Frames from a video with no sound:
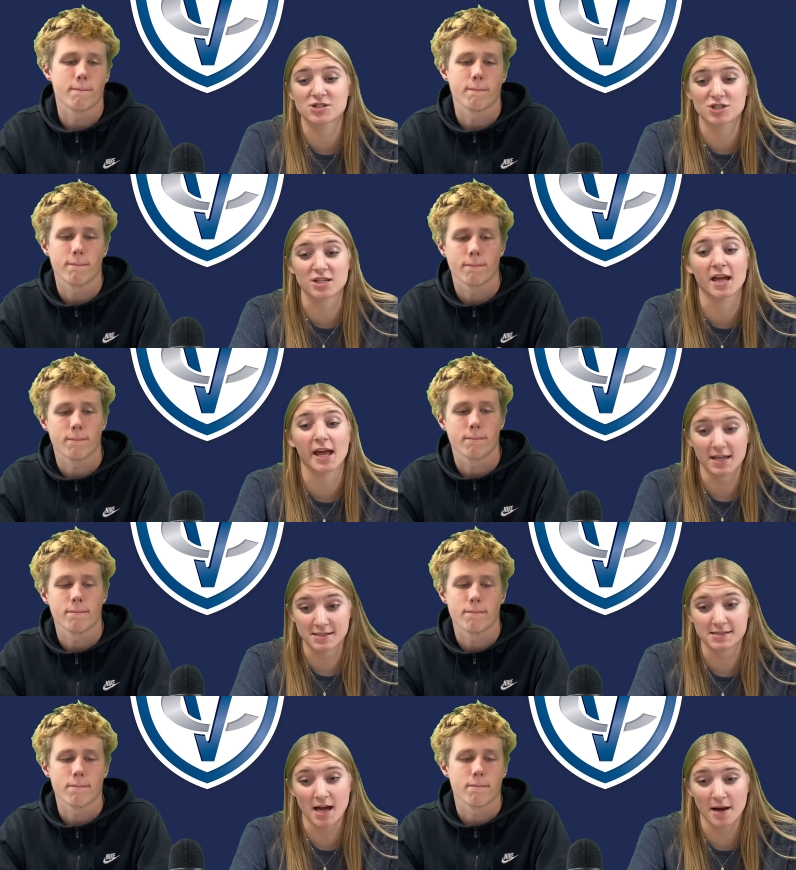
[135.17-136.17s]
Speaker 1: G
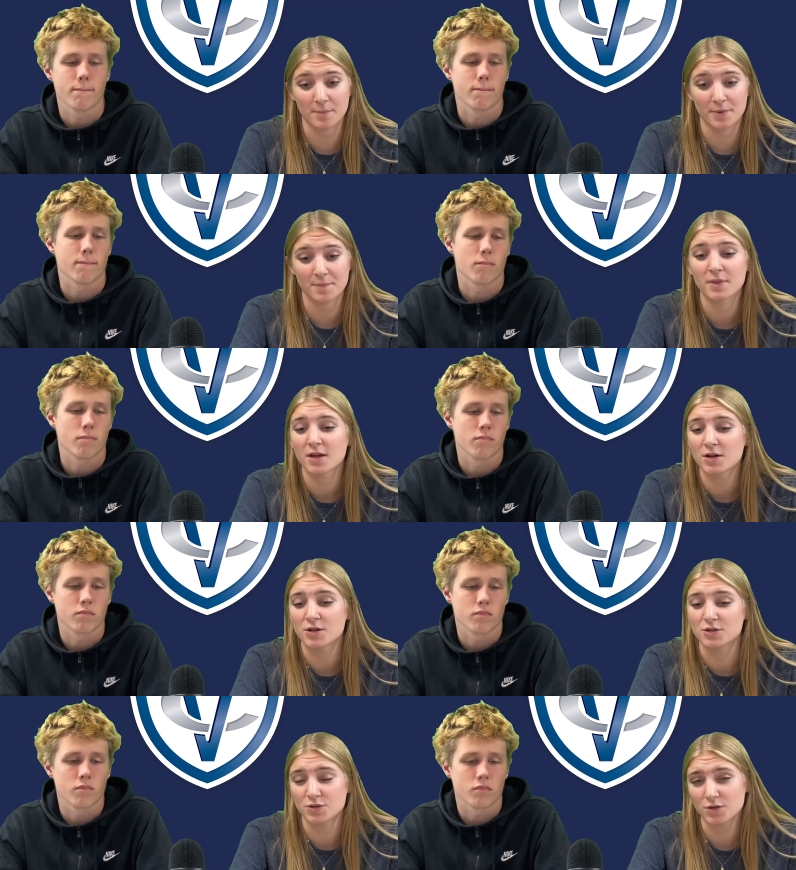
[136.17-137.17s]
ASAP.
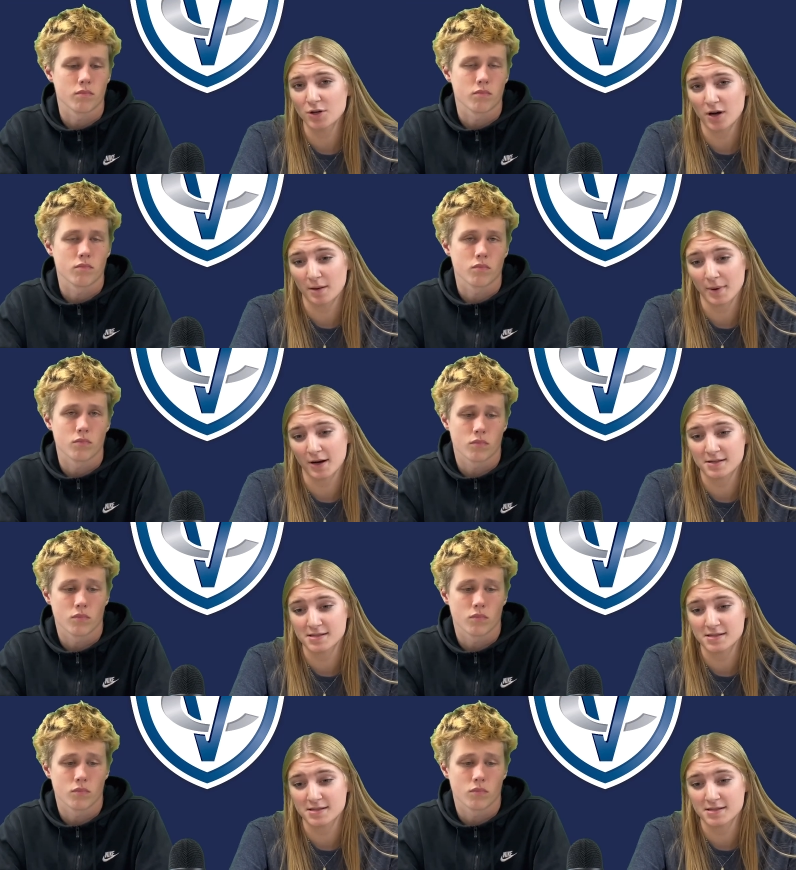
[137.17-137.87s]
Due to Grandparents'